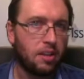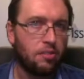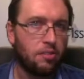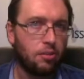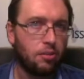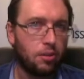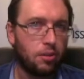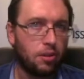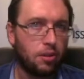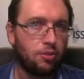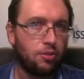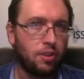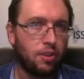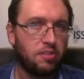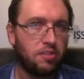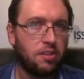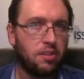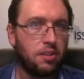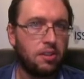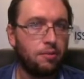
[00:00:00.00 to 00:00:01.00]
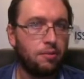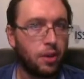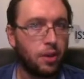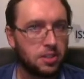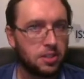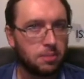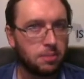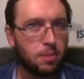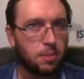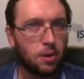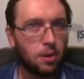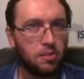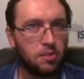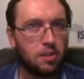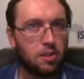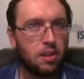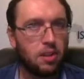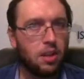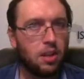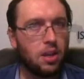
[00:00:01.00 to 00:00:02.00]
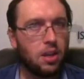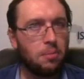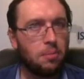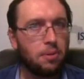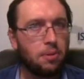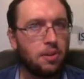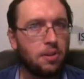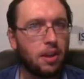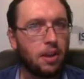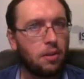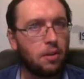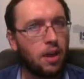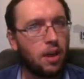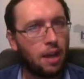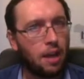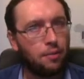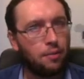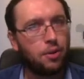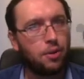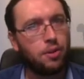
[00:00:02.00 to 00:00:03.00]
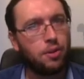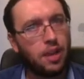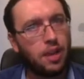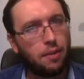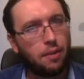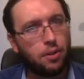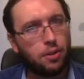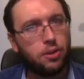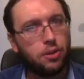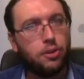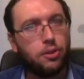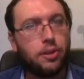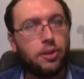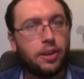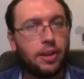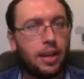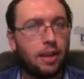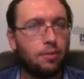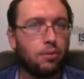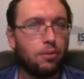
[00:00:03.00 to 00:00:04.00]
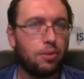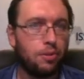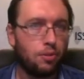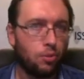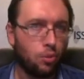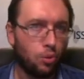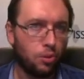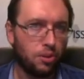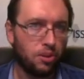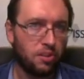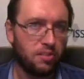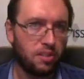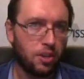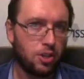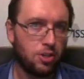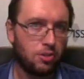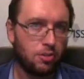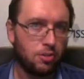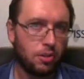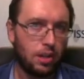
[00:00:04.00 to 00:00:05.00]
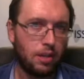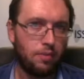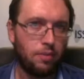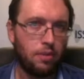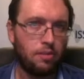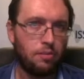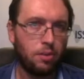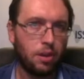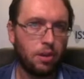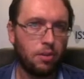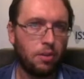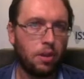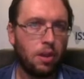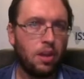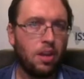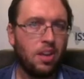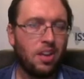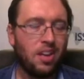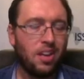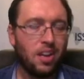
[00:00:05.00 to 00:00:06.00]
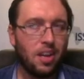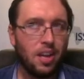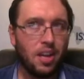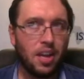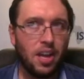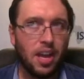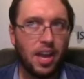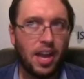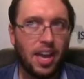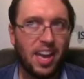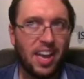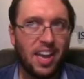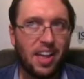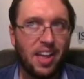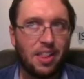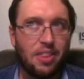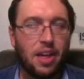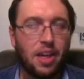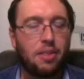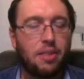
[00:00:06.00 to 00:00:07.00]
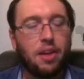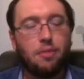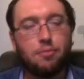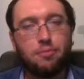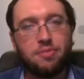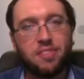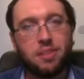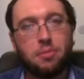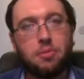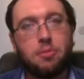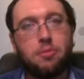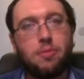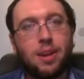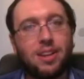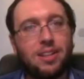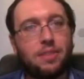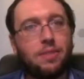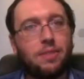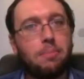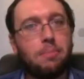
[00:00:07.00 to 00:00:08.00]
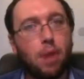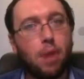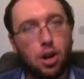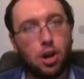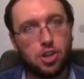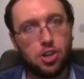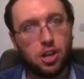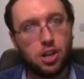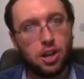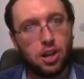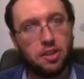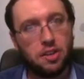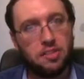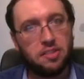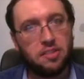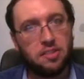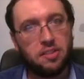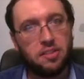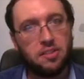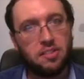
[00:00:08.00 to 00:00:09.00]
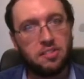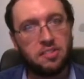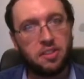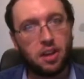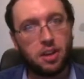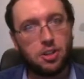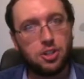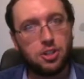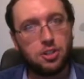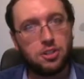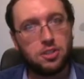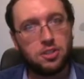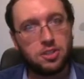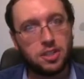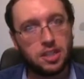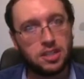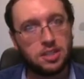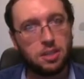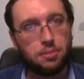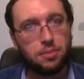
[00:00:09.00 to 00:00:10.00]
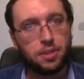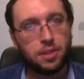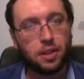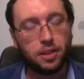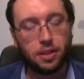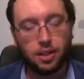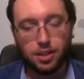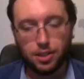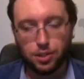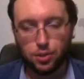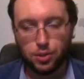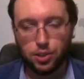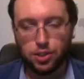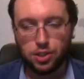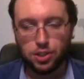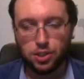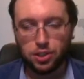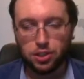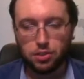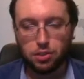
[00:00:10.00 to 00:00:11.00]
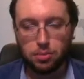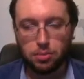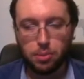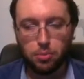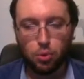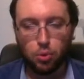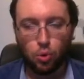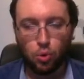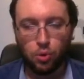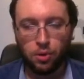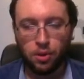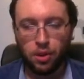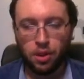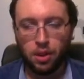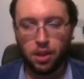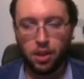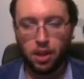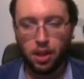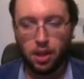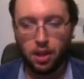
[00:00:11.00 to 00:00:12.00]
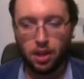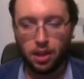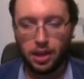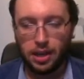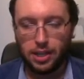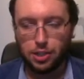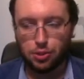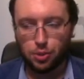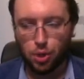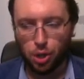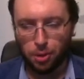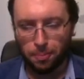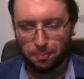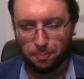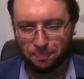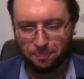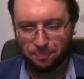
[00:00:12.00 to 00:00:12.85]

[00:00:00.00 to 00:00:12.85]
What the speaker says: who are interested in fighting piracy, but Africa at the African Union level and organizational level as well. They seem to be relatively marginalized in the discussions, and that's something I'd like to return to a bit more later on.